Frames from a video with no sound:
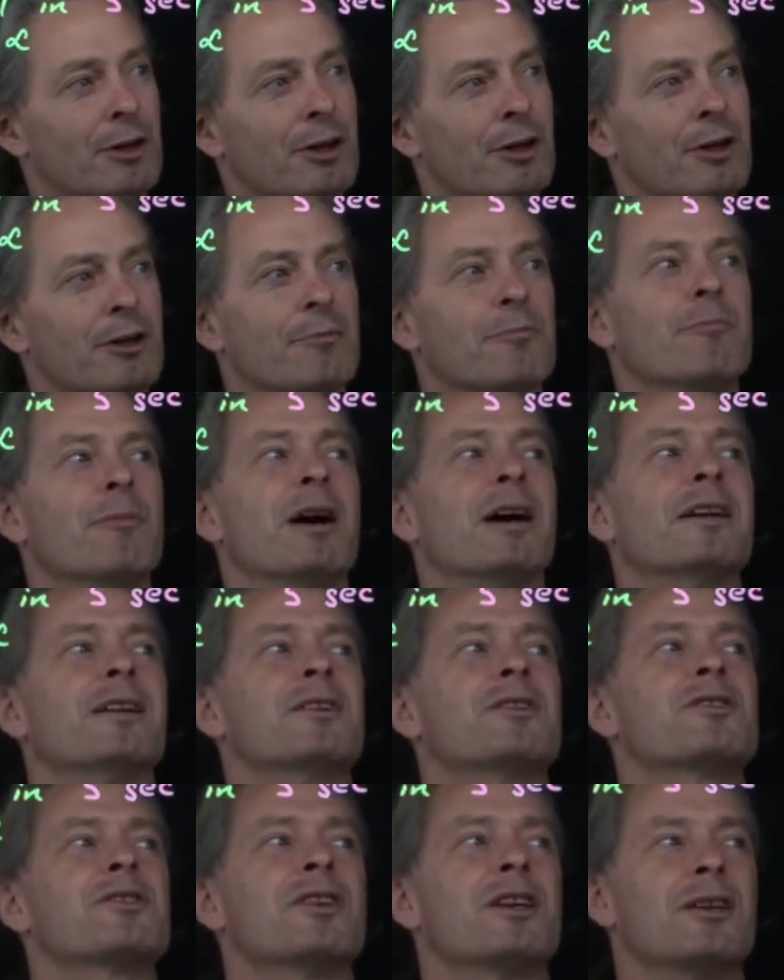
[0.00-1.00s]

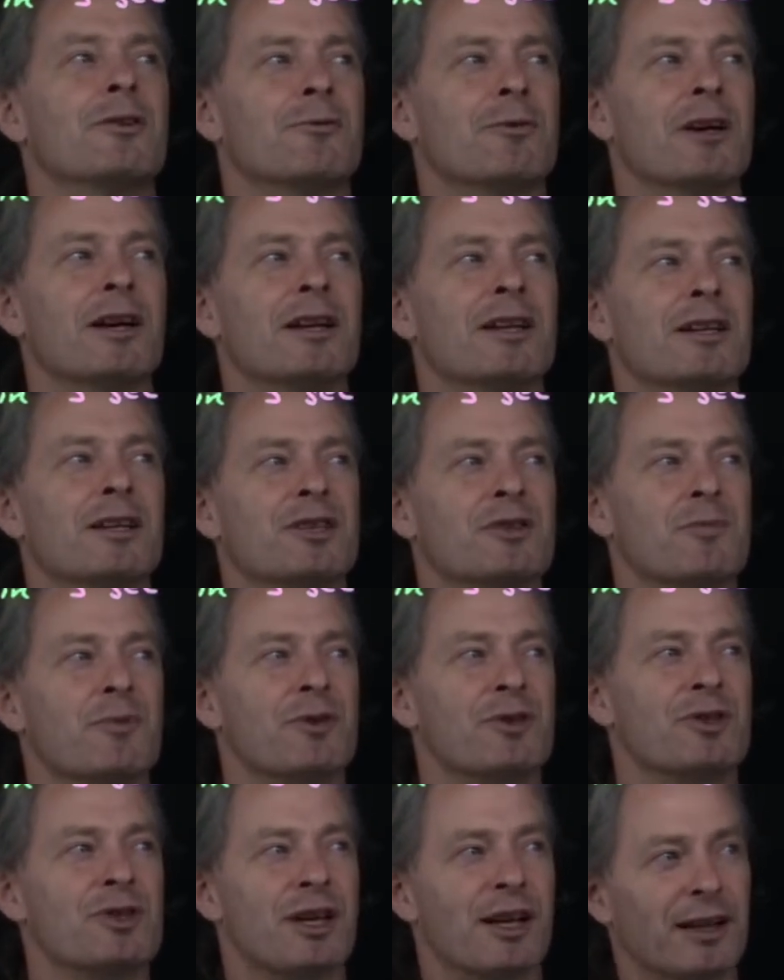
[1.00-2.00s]
minus 10 radians per
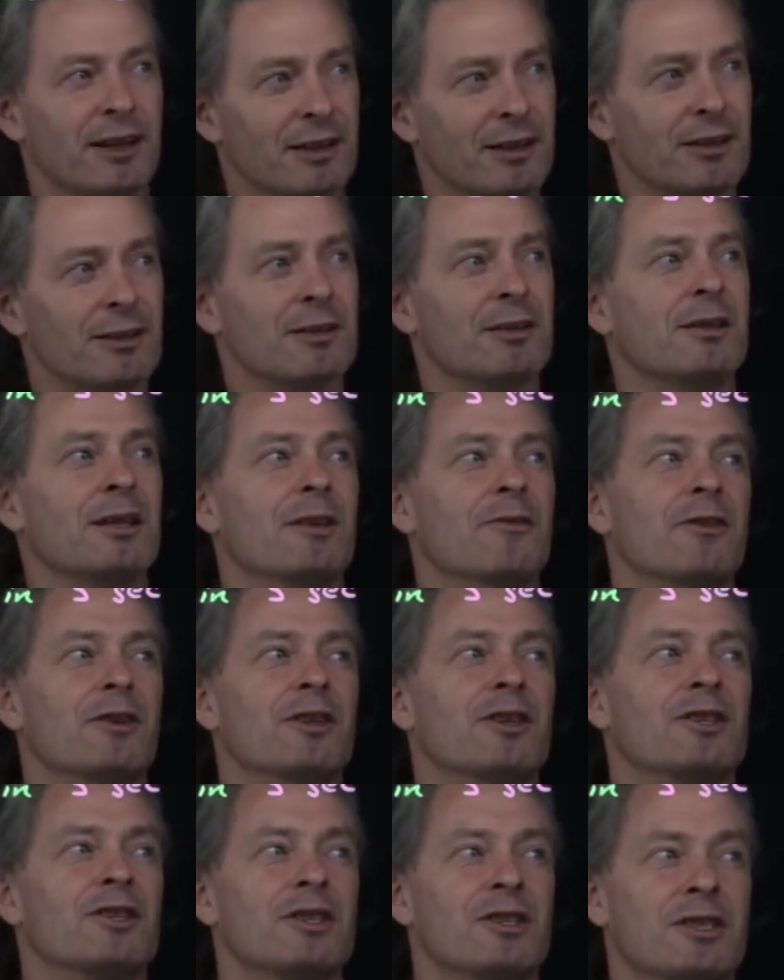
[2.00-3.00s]
second, giving
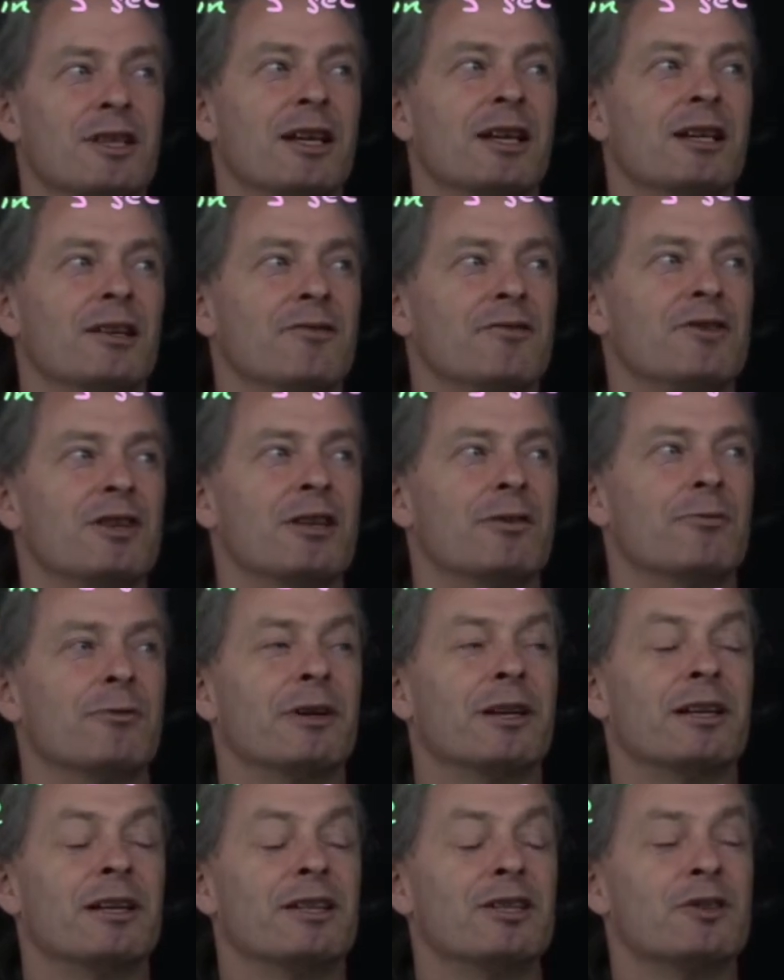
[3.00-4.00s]
us negative 10
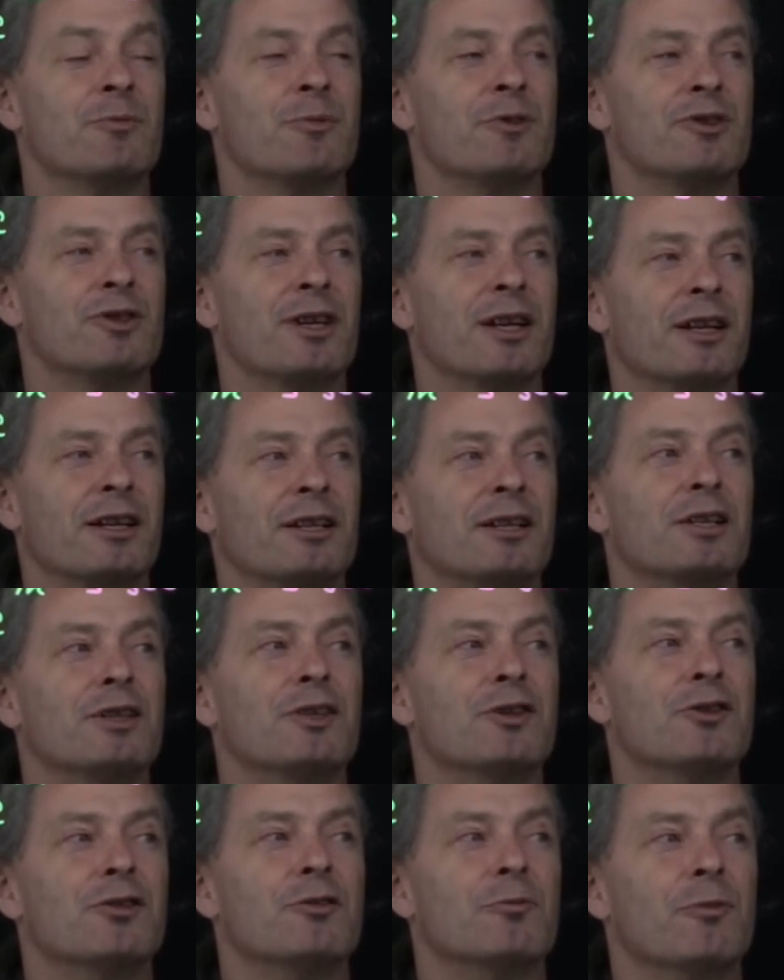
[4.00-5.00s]
radians per second in the
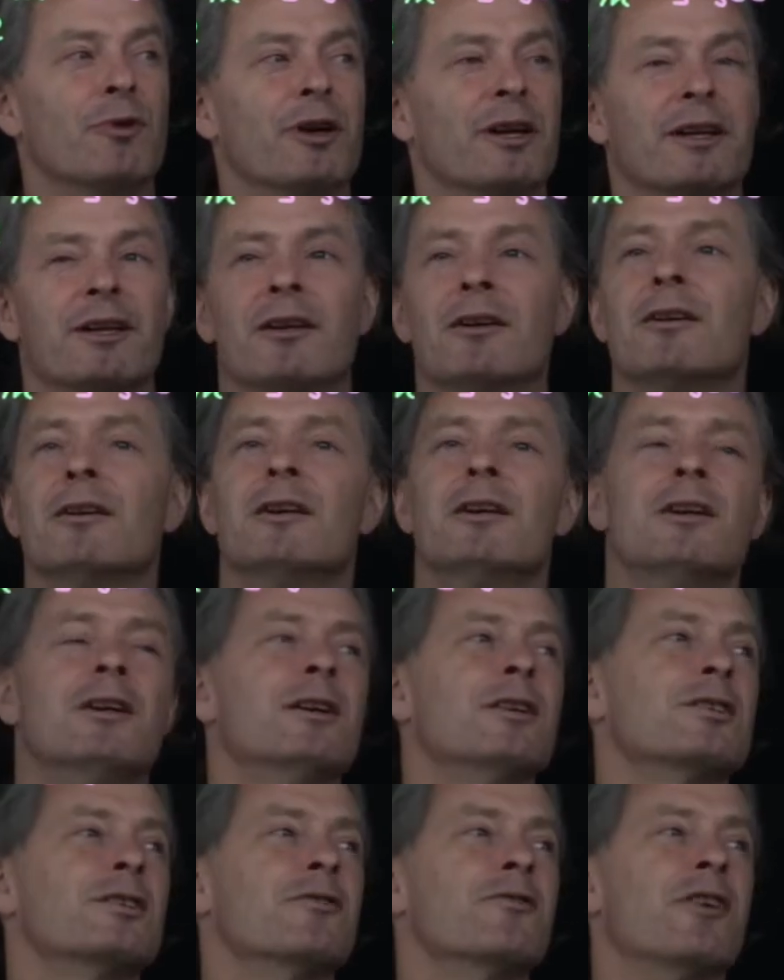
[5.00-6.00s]
numerator,
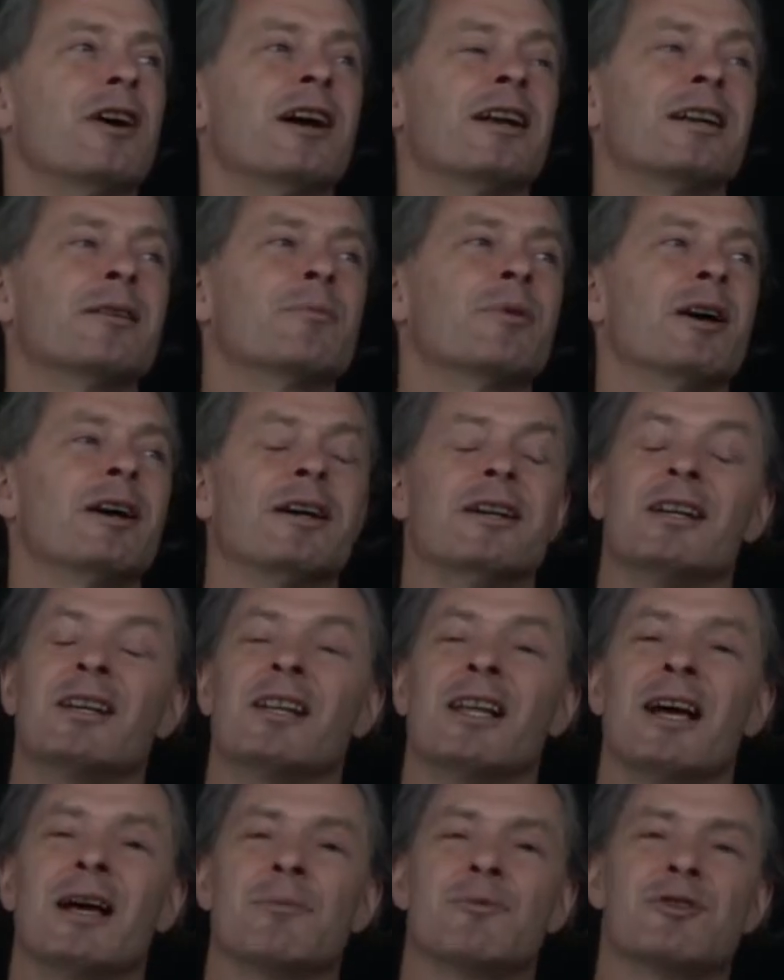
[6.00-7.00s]
dividing by an
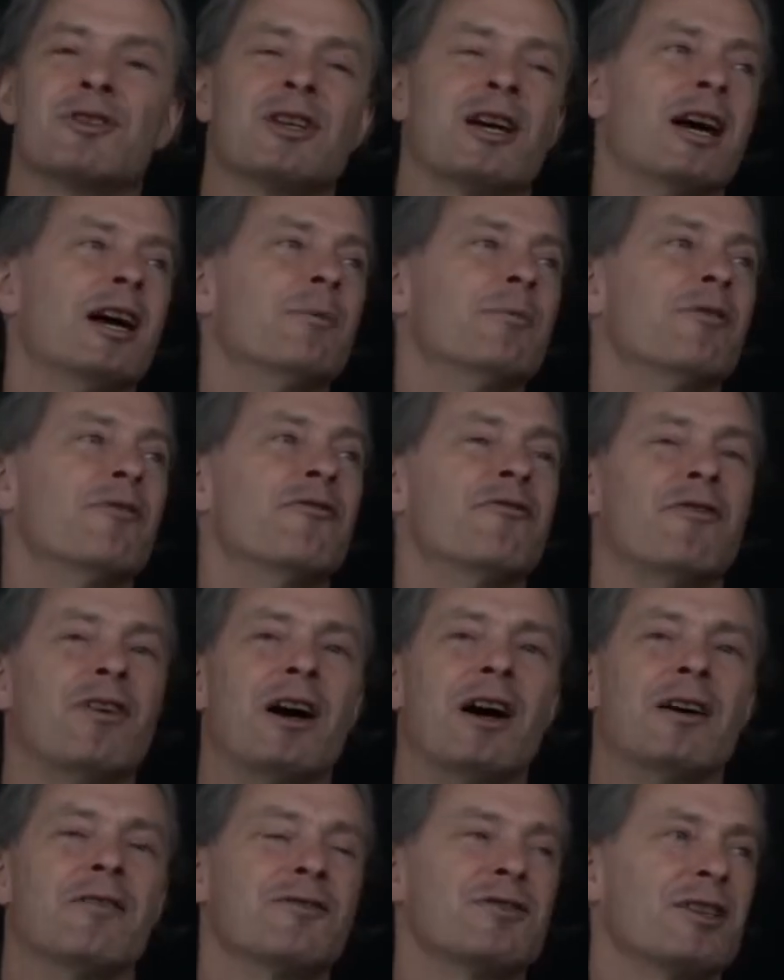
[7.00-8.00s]
elapsed time of
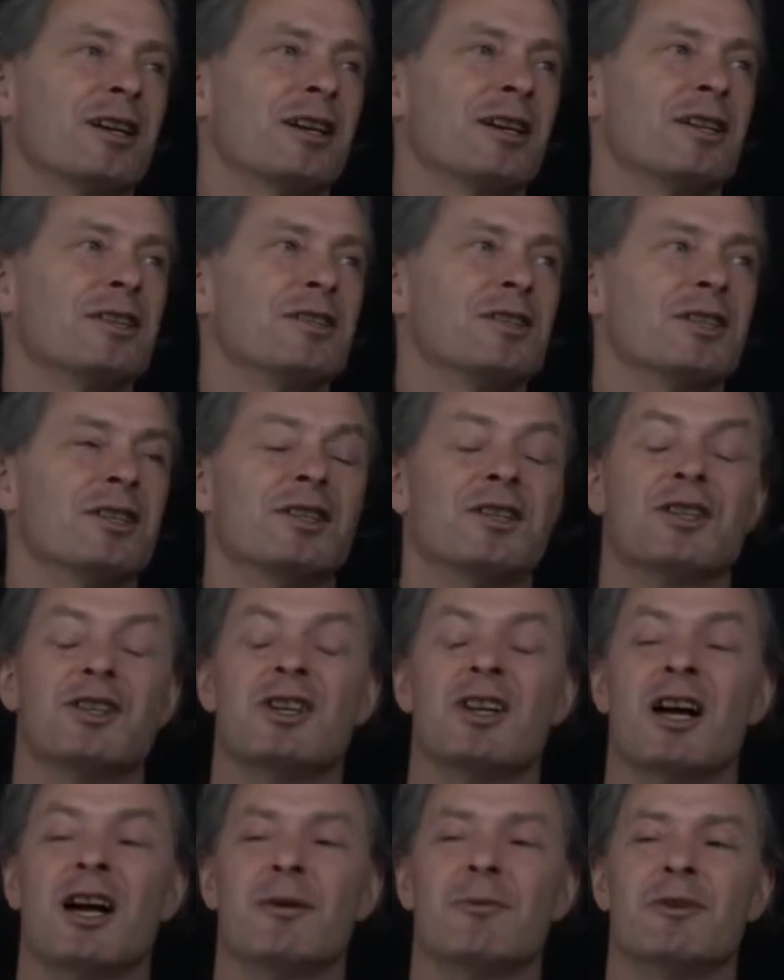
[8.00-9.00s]
5 seconds in the
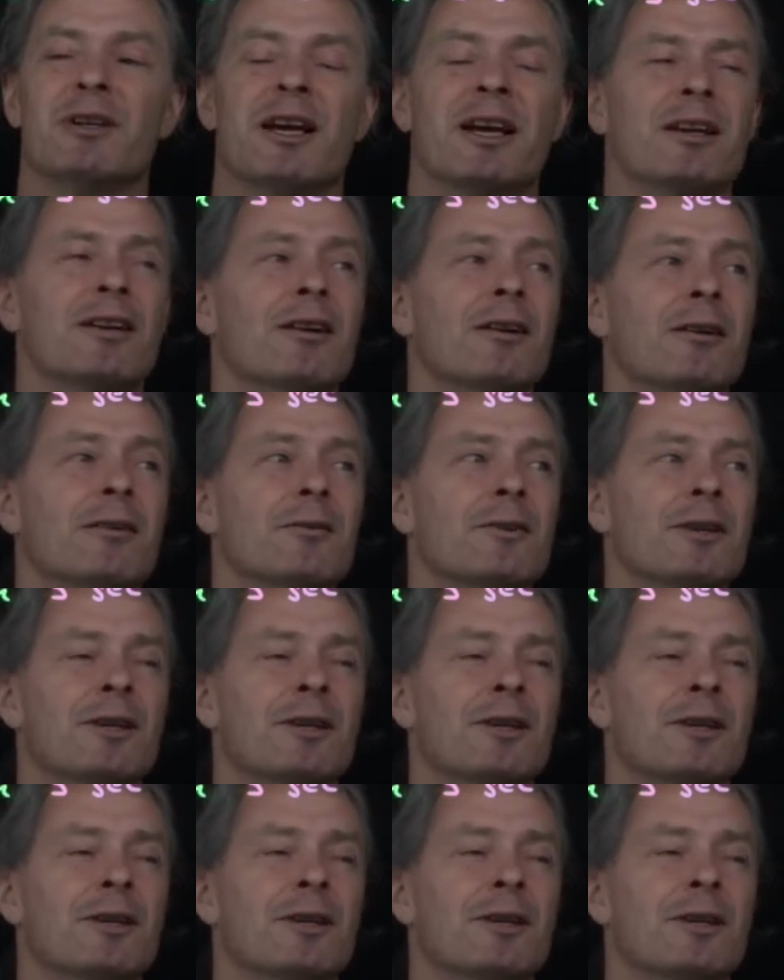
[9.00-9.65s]
denominator.